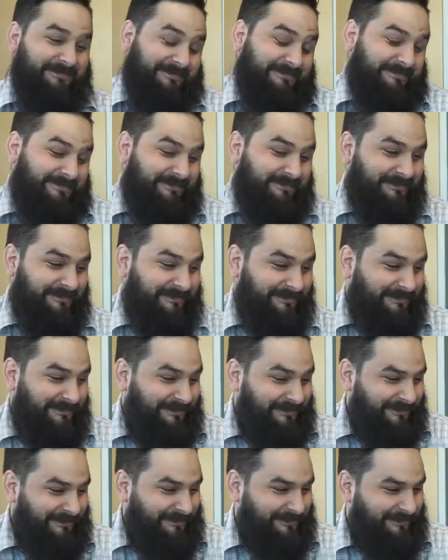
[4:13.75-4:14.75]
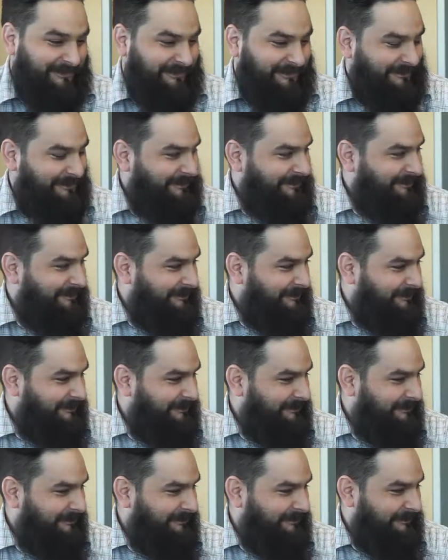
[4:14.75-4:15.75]

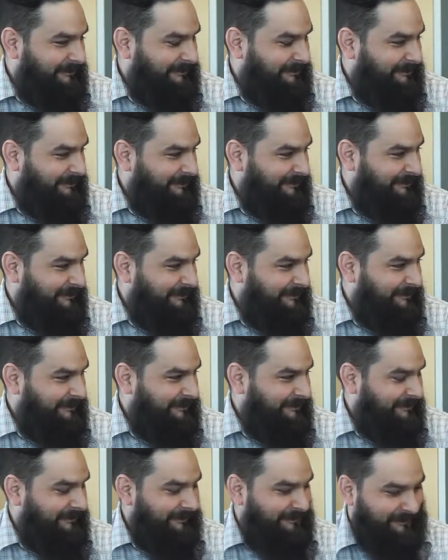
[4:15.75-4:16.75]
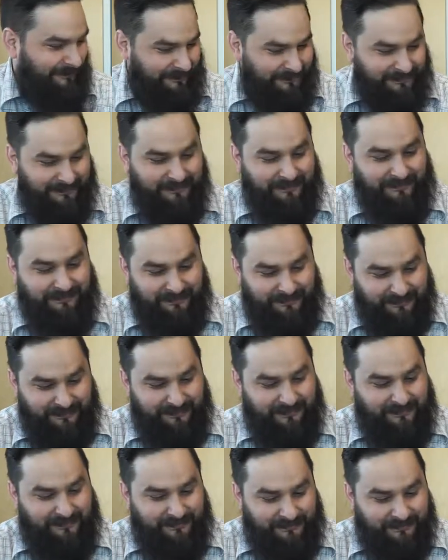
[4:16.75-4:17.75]

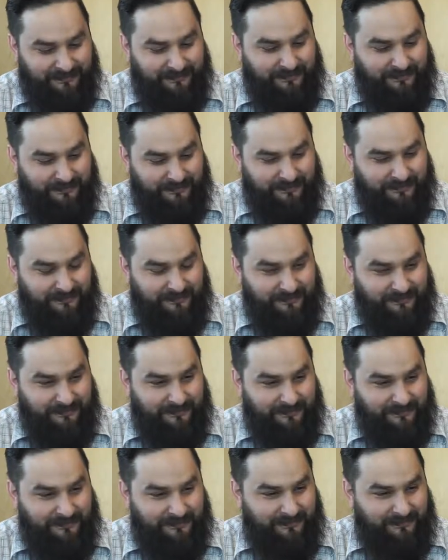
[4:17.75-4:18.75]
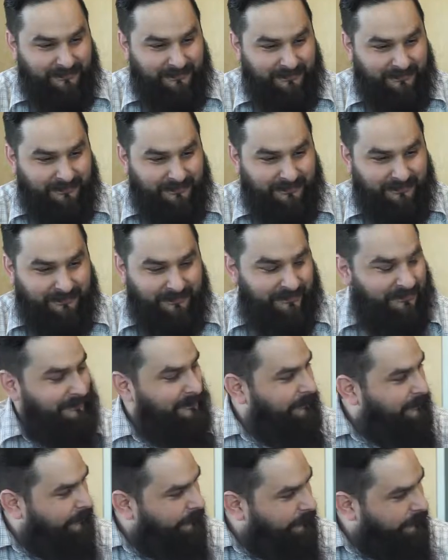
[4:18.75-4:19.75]

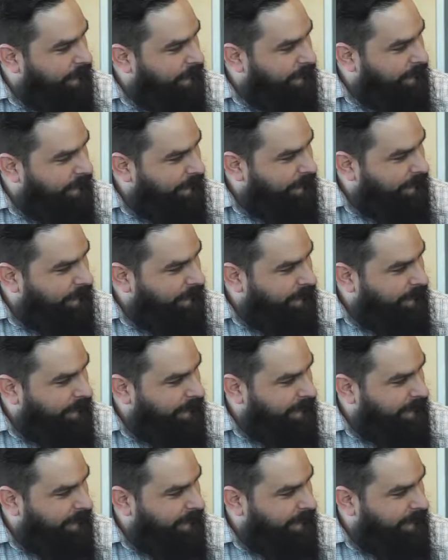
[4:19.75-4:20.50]
No words are spoken by the person on screen.